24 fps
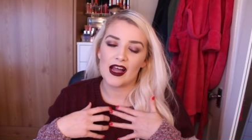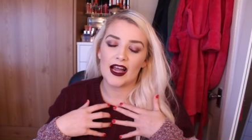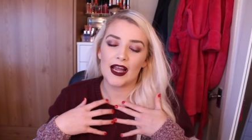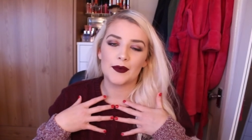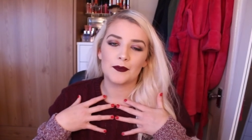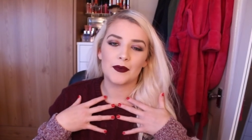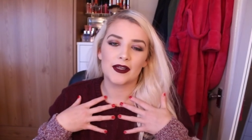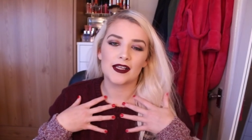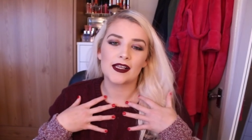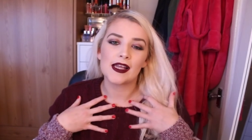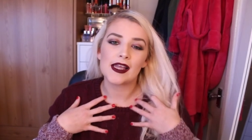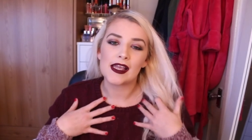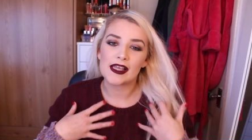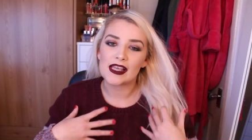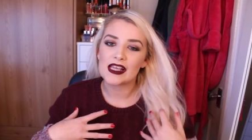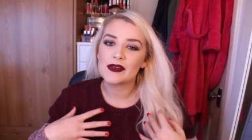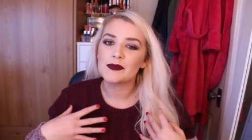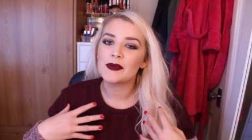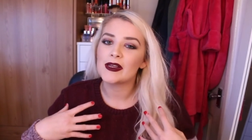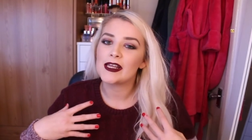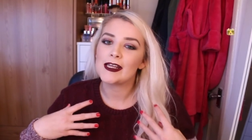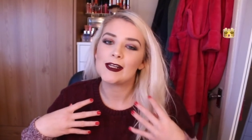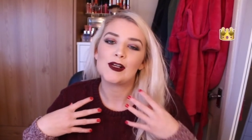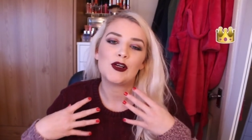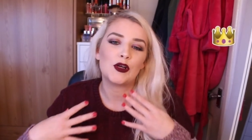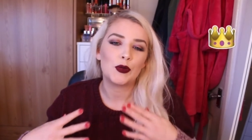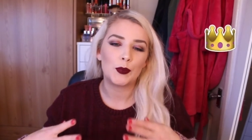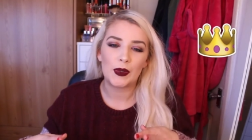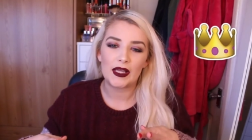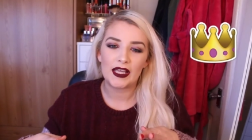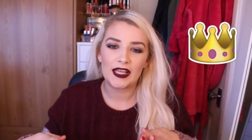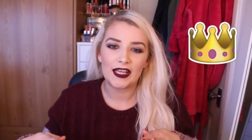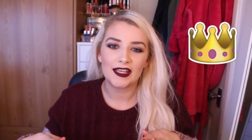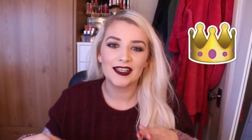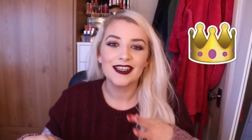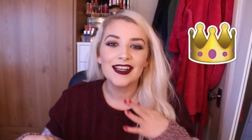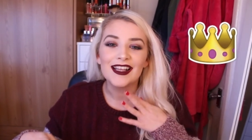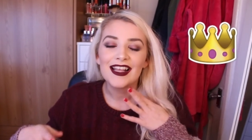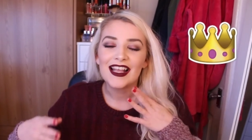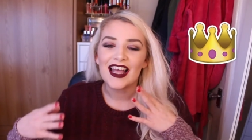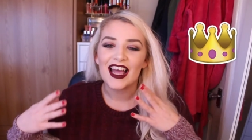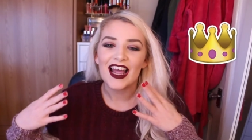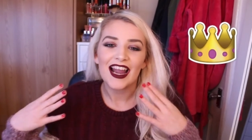I'm like eBay queen.